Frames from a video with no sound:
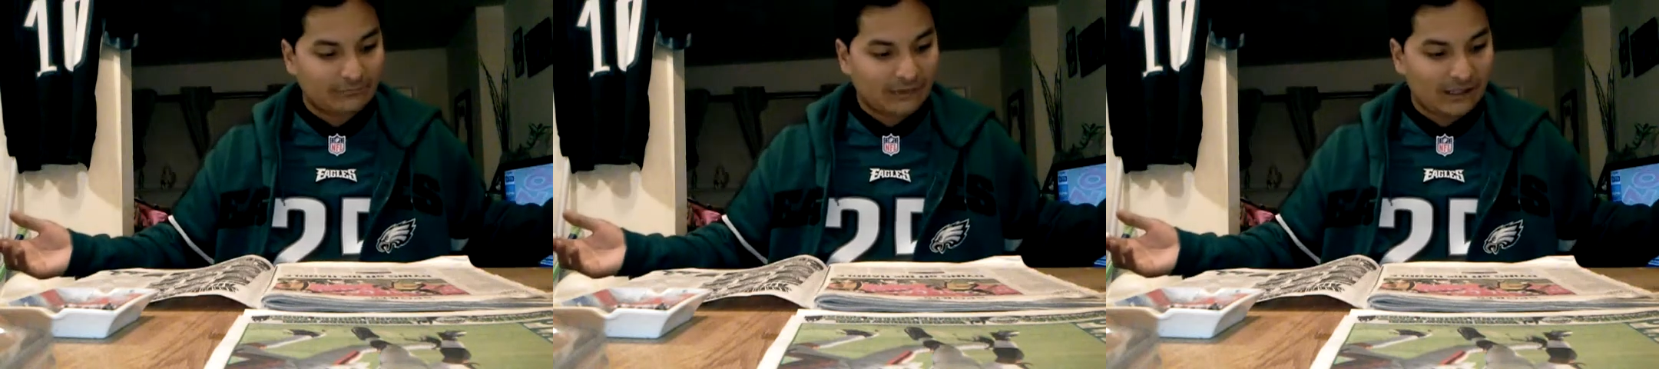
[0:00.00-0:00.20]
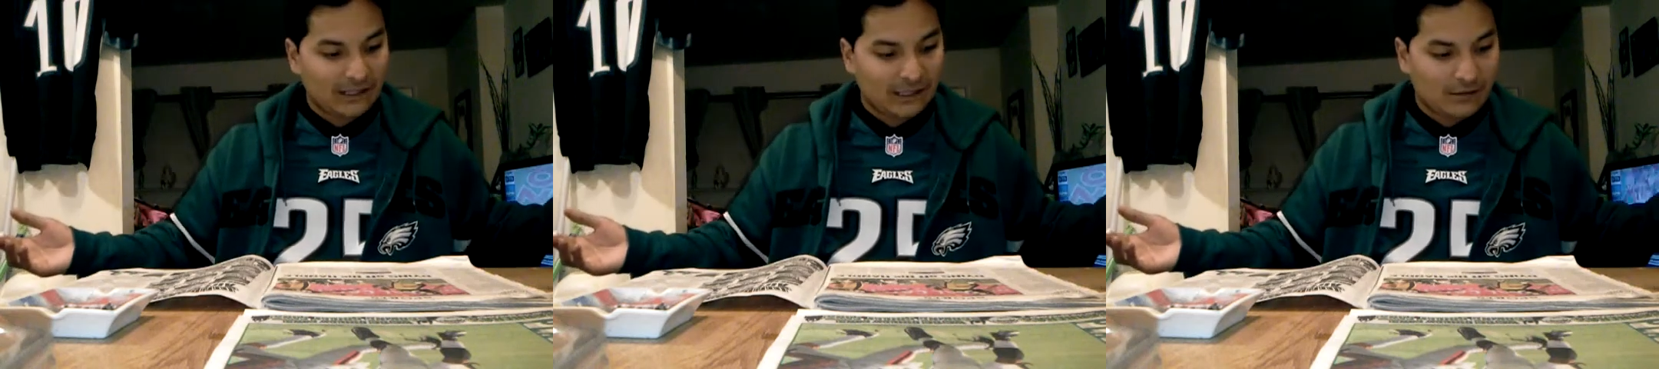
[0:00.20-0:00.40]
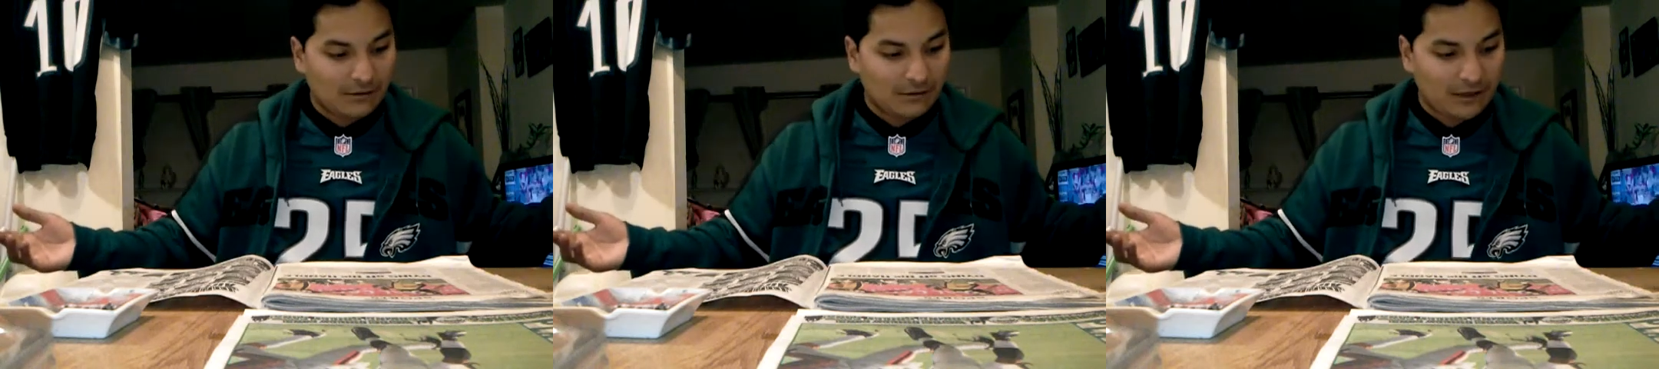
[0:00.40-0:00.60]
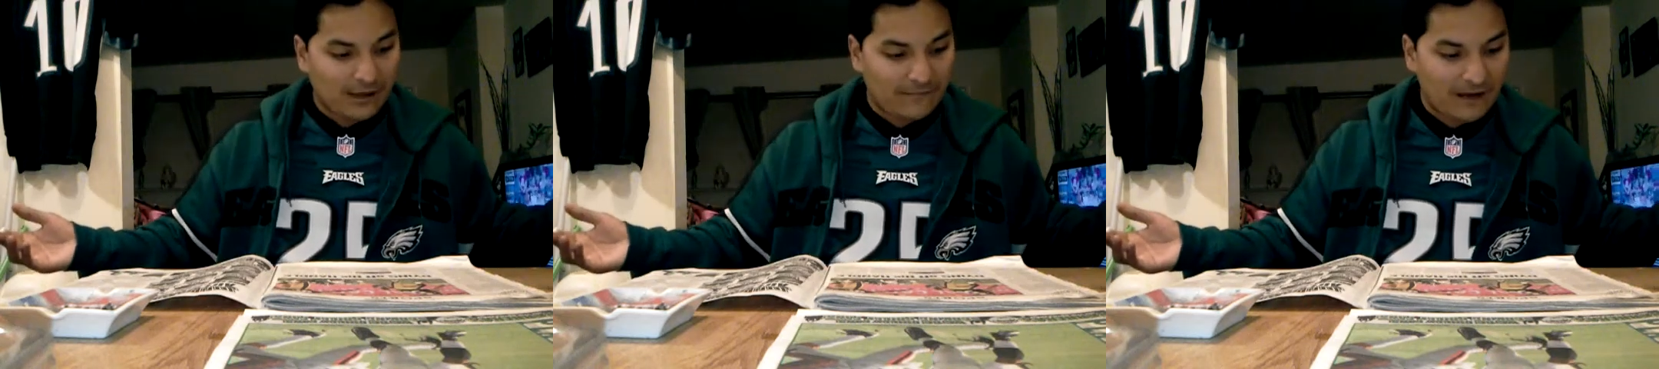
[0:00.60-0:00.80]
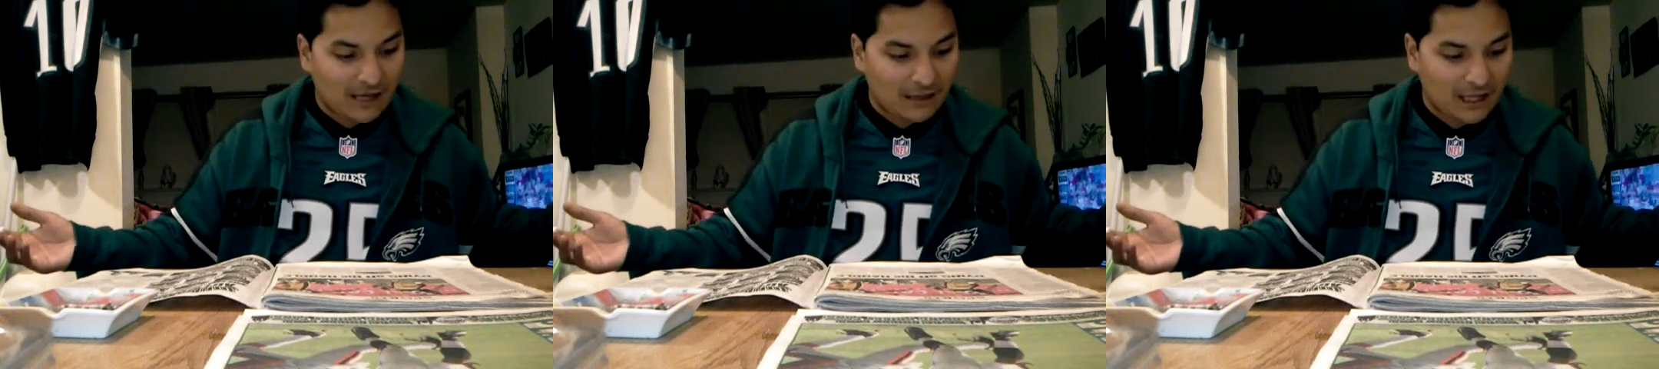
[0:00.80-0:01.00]
The Eagles
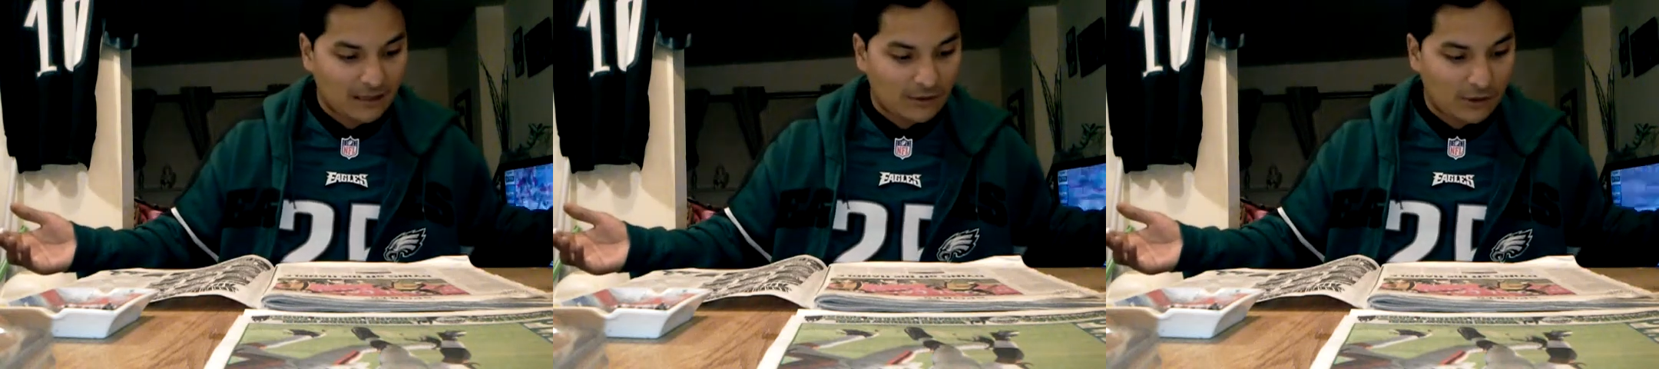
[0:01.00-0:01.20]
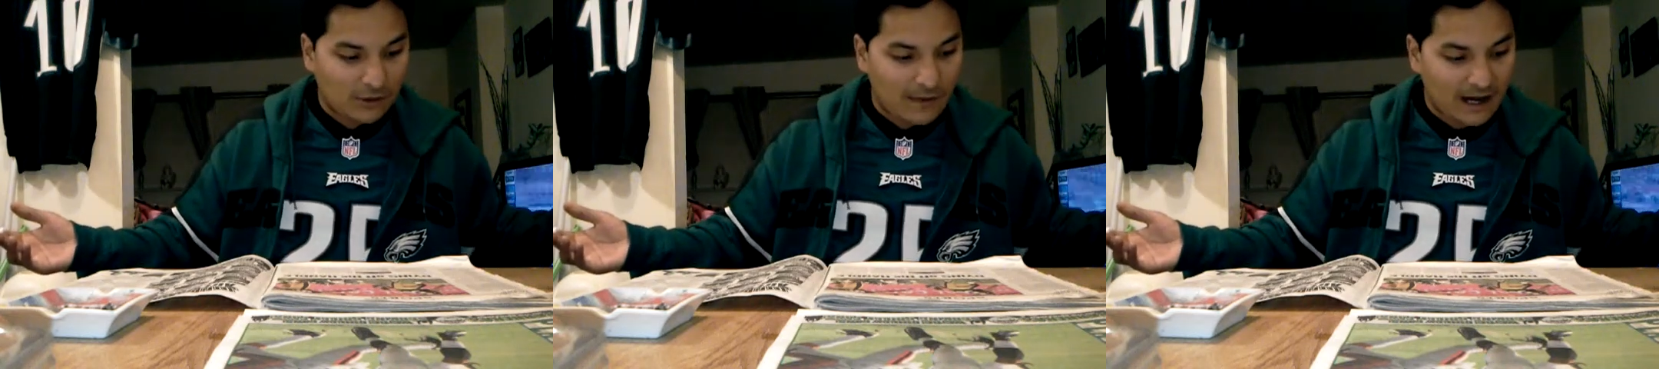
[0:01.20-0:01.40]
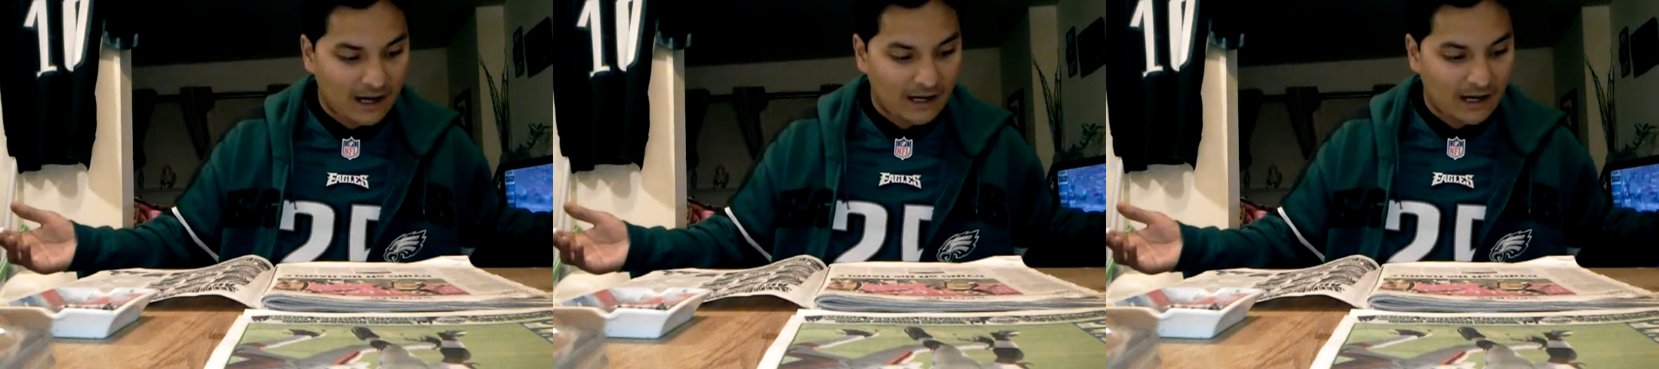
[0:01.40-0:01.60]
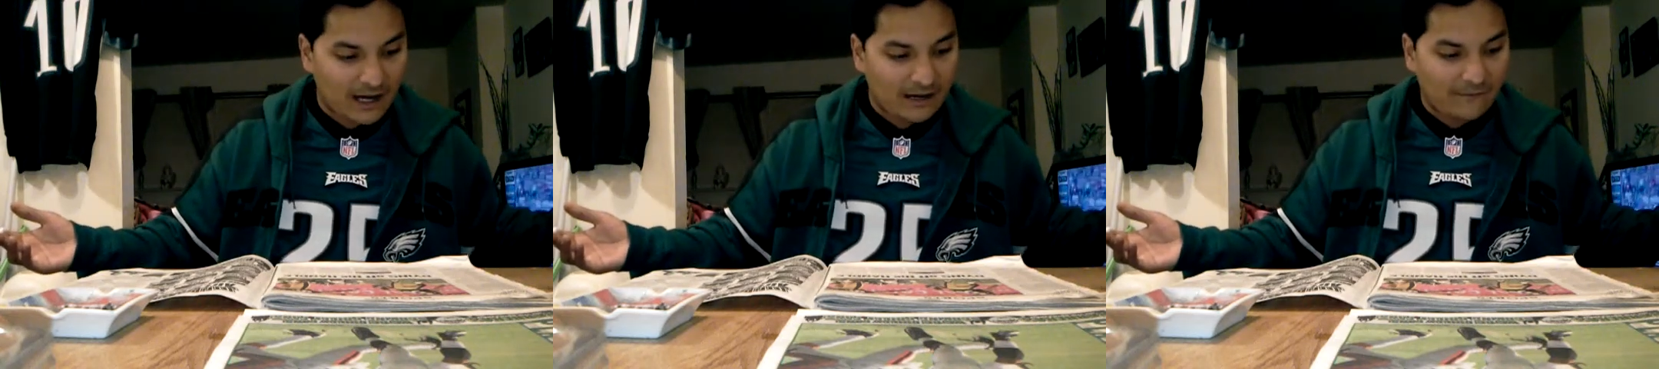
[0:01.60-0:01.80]
have not sacked the quarterback in